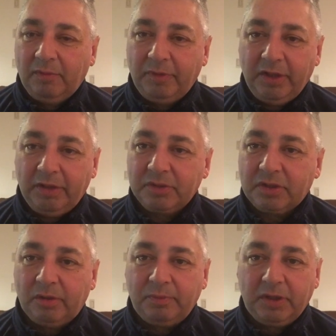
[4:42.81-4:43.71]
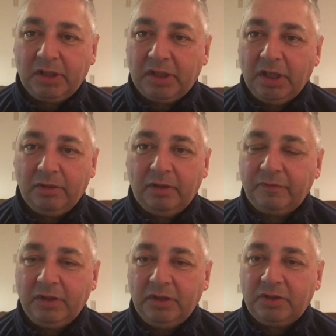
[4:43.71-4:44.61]
but they'll stop your account
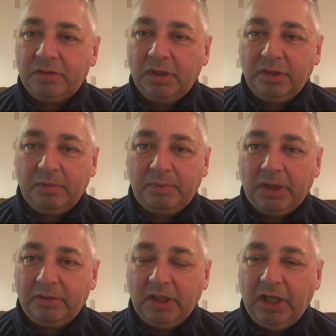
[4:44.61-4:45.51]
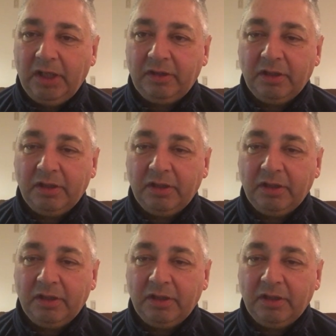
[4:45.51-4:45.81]
after you're £200 ahead.